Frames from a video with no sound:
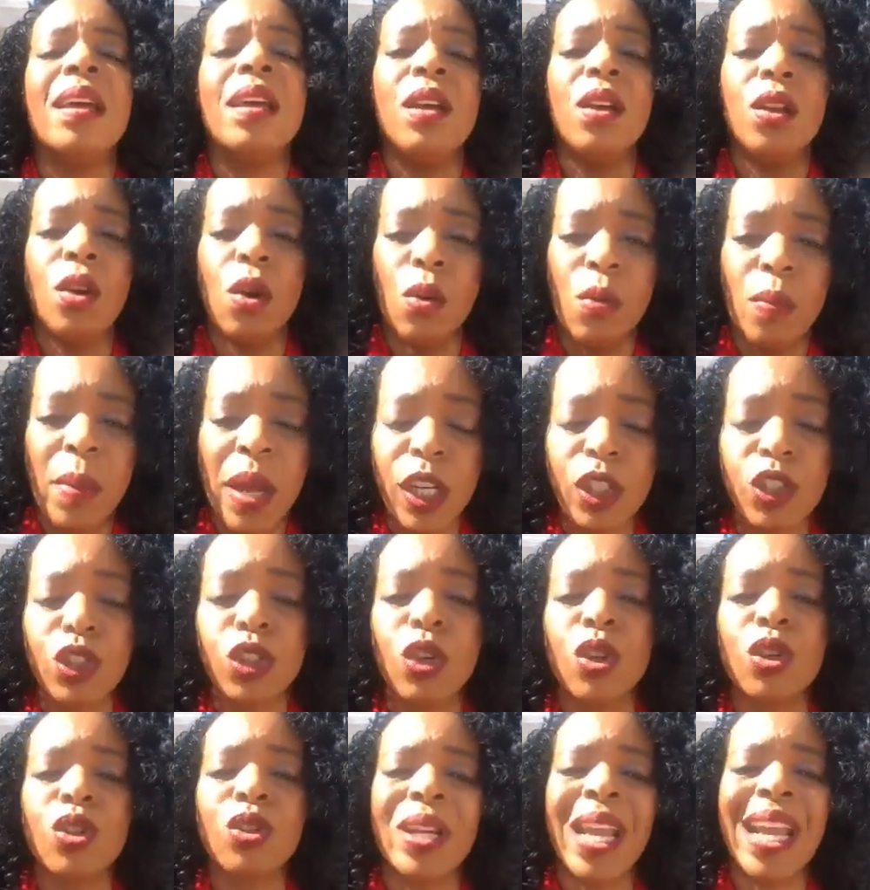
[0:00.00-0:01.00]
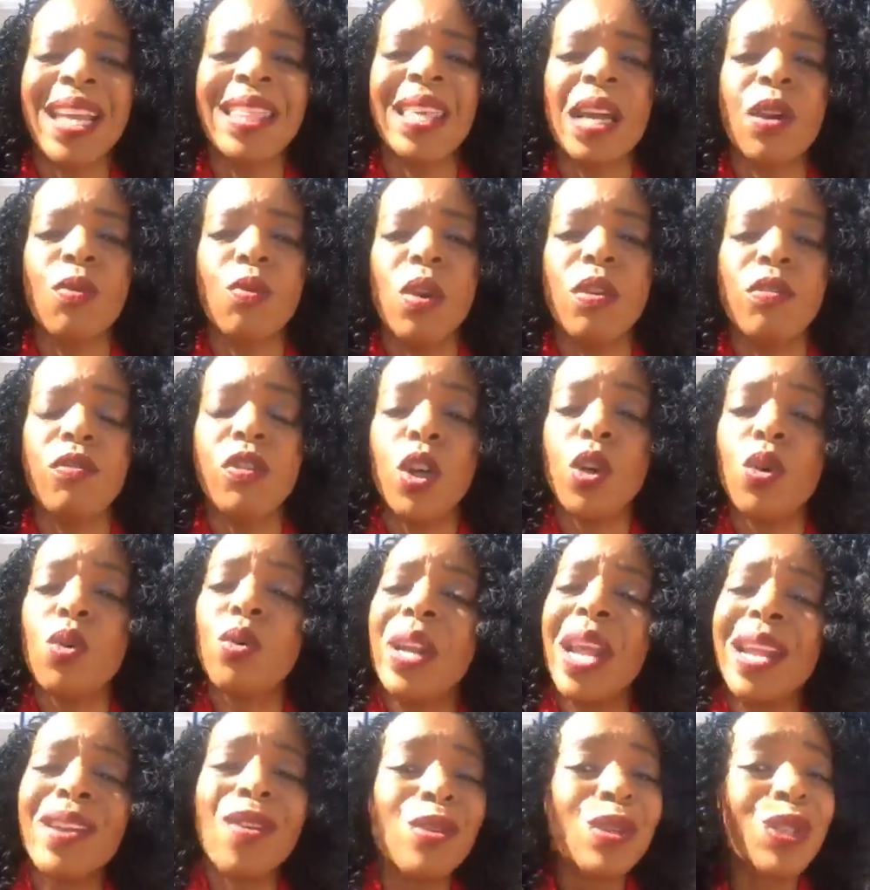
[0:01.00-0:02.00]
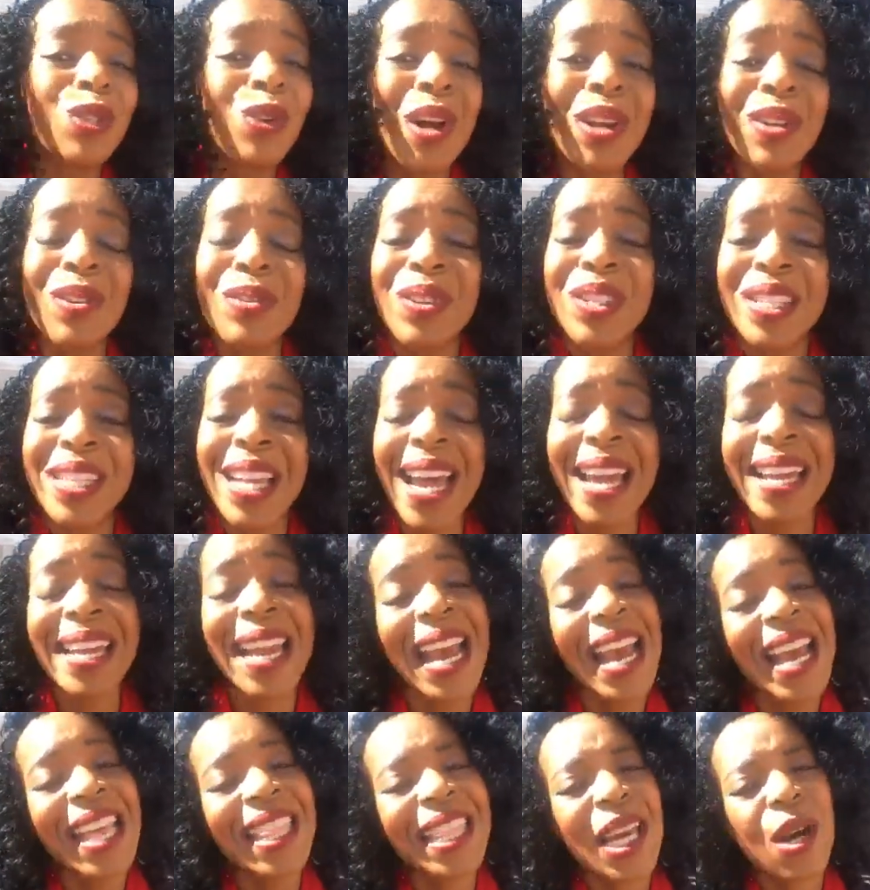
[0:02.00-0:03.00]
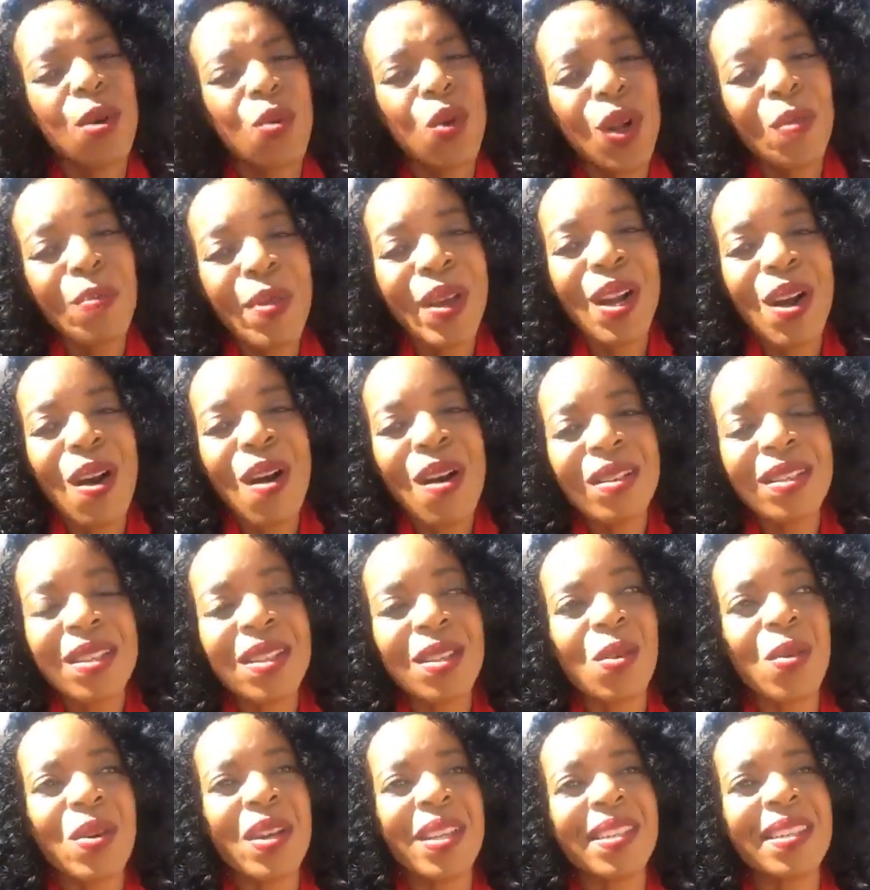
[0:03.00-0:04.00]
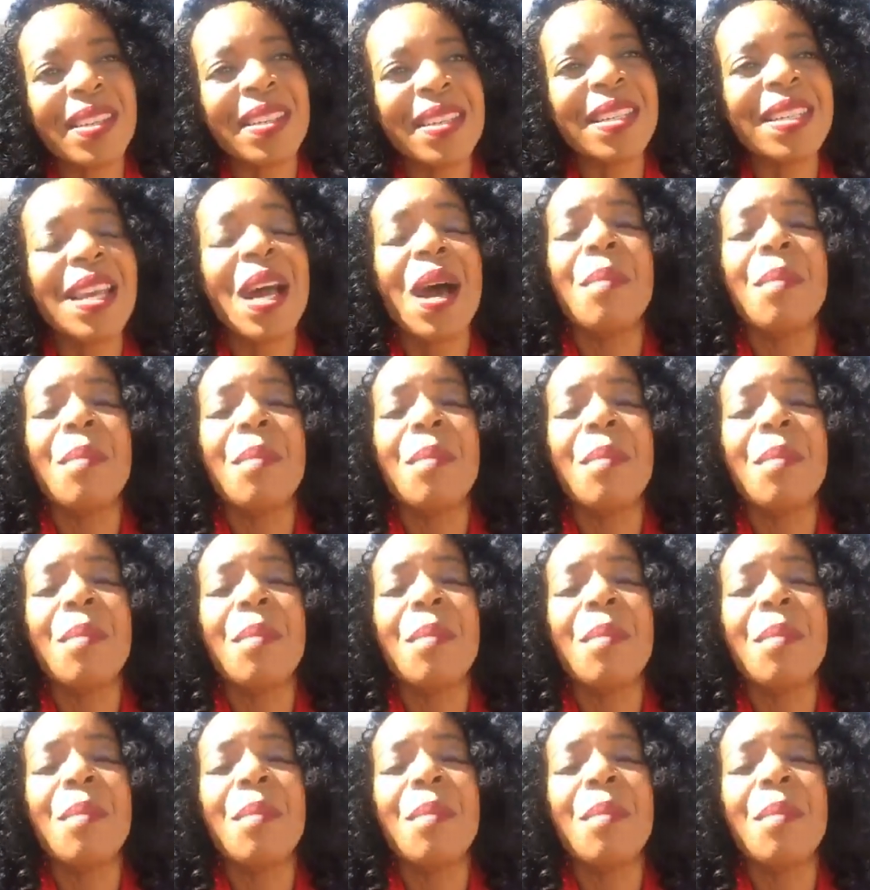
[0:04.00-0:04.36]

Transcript: make sure to get that reviewed, and also understand there will be consequences.